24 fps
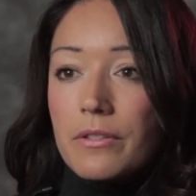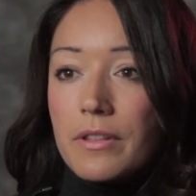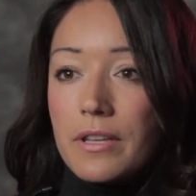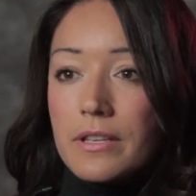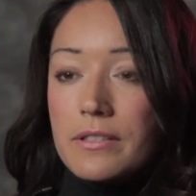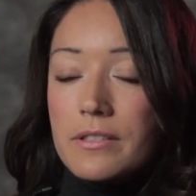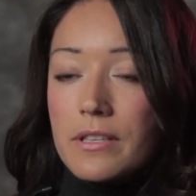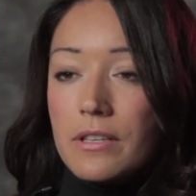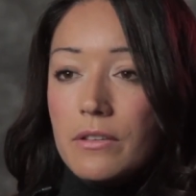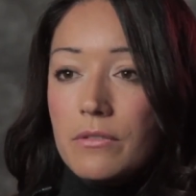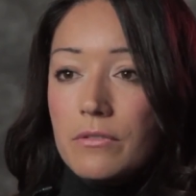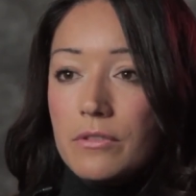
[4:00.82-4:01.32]

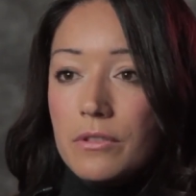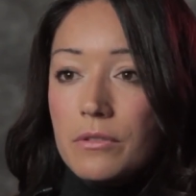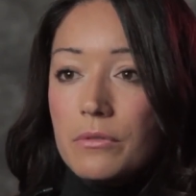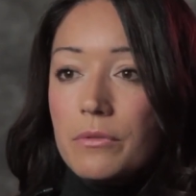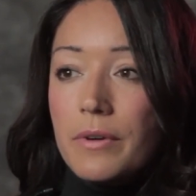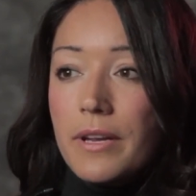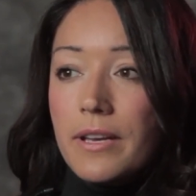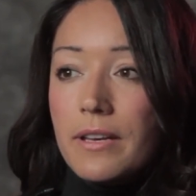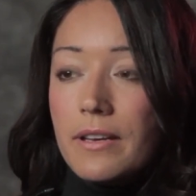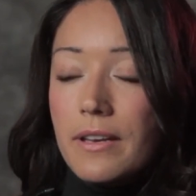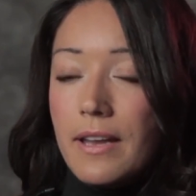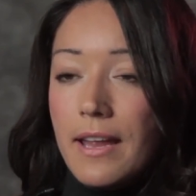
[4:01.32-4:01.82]
things that you
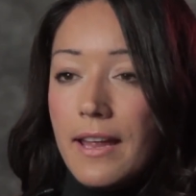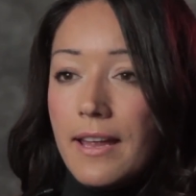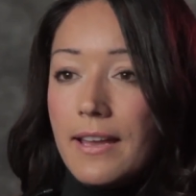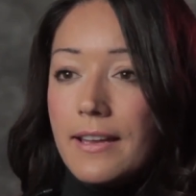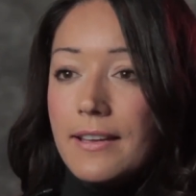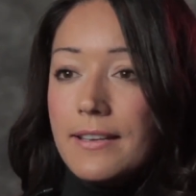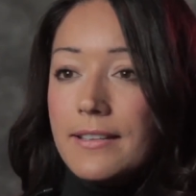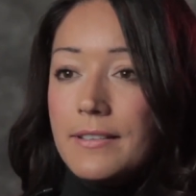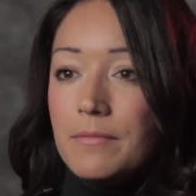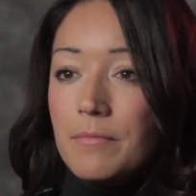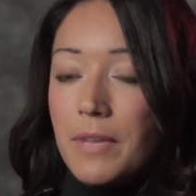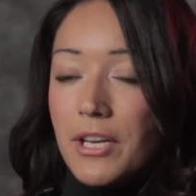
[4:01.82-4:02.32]
do
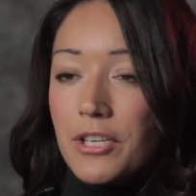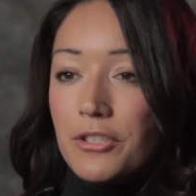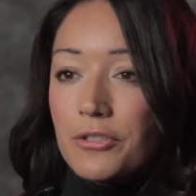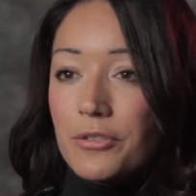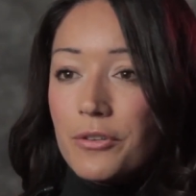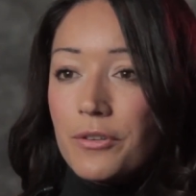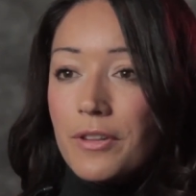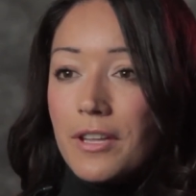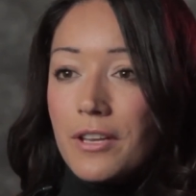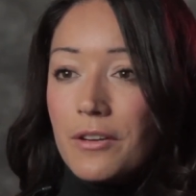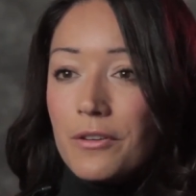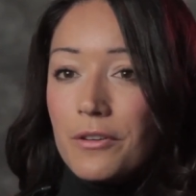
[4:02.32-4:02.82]
and make
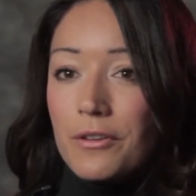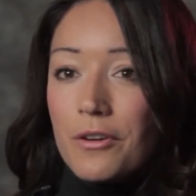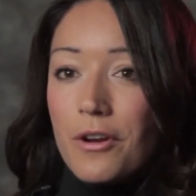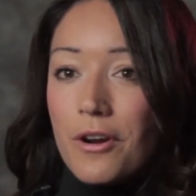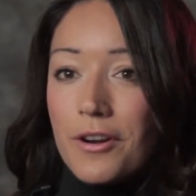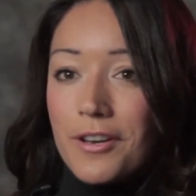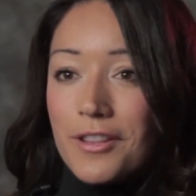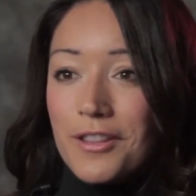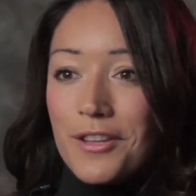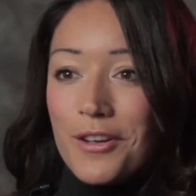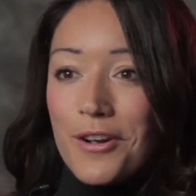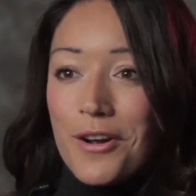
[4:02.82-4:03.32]
sure that you're
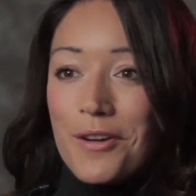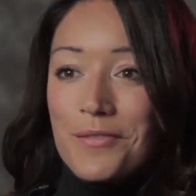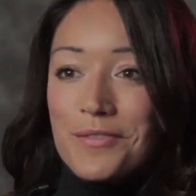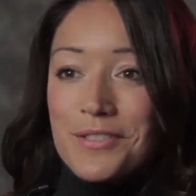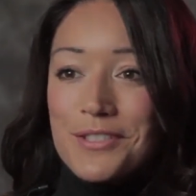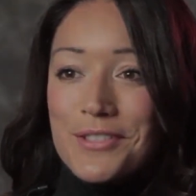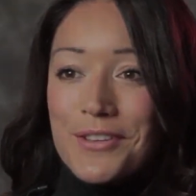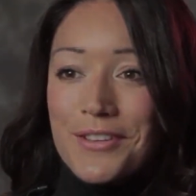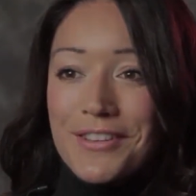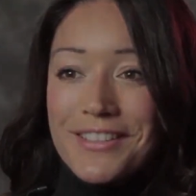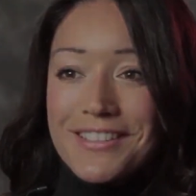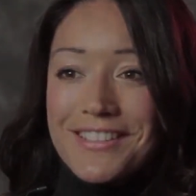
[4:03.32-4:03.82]
not in the
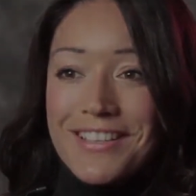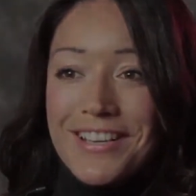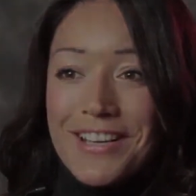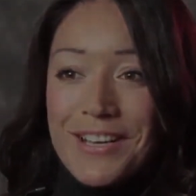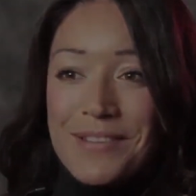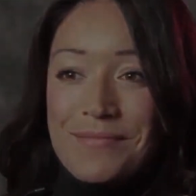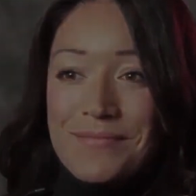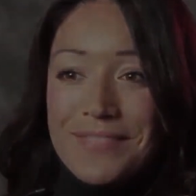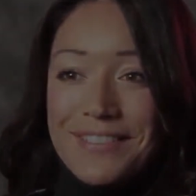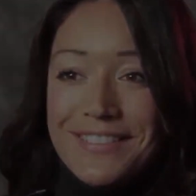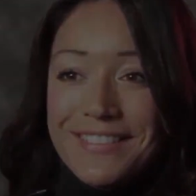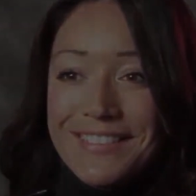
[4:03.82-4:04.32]
office all the
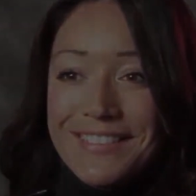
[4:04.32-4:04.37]
time.